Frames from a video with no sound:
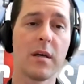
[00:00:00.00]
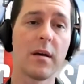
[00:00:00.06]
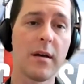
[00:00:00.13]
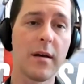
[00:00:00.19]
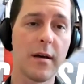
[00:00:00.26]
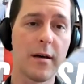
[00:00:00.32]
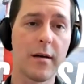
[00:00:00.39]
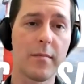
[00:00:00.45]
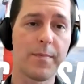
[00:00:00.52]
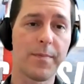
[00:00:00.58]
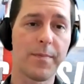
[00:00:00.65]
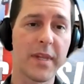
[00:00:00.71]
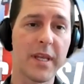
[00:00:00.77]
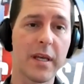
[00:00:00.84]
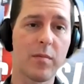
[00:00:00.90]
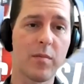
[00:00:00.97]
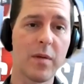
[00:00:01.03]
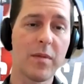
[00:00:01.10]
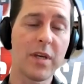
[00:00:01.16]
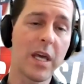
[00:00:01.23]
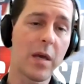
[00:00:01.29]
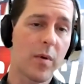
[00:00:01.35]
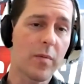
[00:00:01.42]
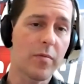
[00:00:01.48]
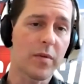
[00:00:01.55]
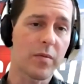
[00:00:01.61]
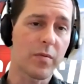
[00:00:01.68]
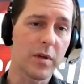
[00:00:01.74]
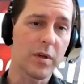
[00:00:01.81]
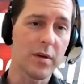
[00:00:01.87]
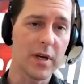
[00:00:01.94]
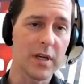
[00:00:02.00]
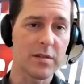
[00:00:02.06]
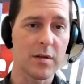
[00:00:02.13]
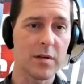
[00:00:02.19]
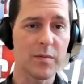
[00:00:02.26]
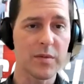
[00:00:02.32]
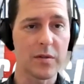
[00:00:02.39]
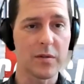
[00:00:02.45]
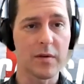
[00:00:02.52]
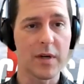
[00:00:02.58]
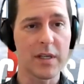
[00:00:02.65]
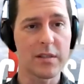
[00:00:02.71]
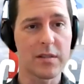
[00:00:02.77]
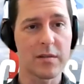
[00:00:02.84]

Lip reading: and maybe keep up with what you guys are up to, right?